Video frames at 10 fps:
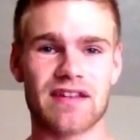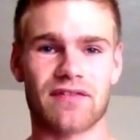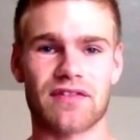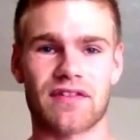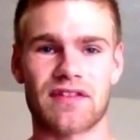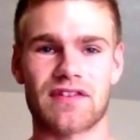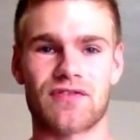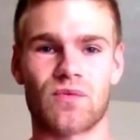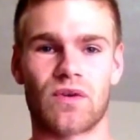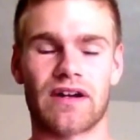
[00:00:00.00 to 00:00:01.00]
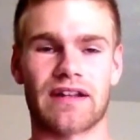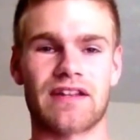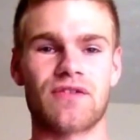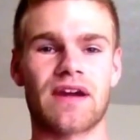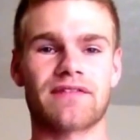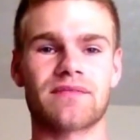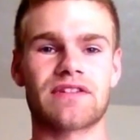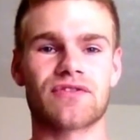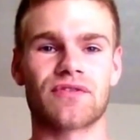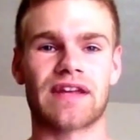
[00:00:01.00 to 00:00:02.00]
after the things you want. And you have to be
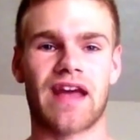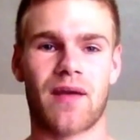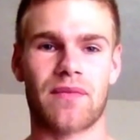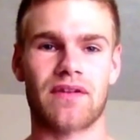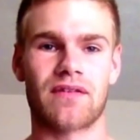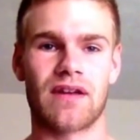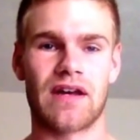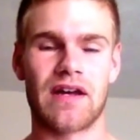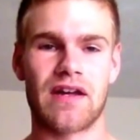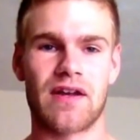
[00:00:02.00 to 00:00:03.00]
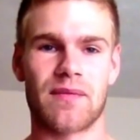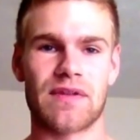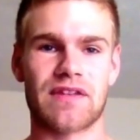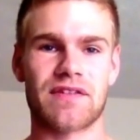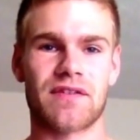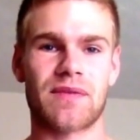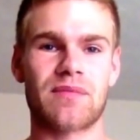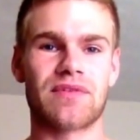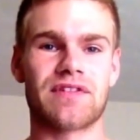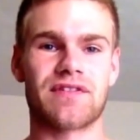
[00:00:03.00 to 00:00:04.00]
truly happy, because other
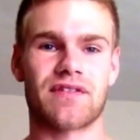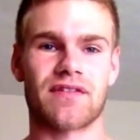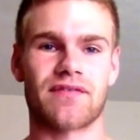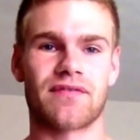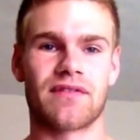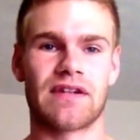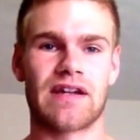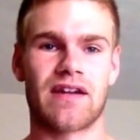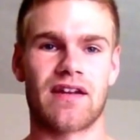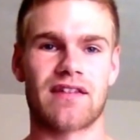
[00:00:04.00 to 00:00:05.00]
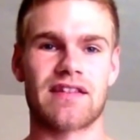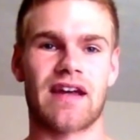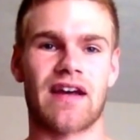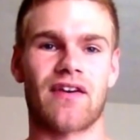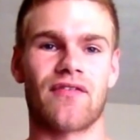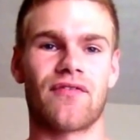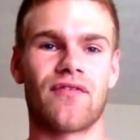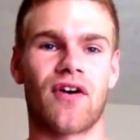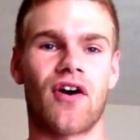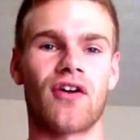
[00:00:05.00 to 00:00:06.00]
people deserve to have
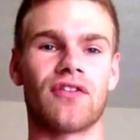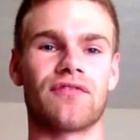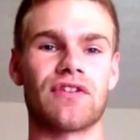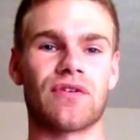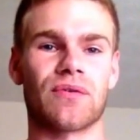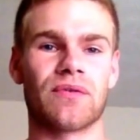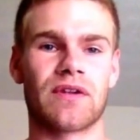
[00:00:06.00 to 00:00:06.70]
all of you.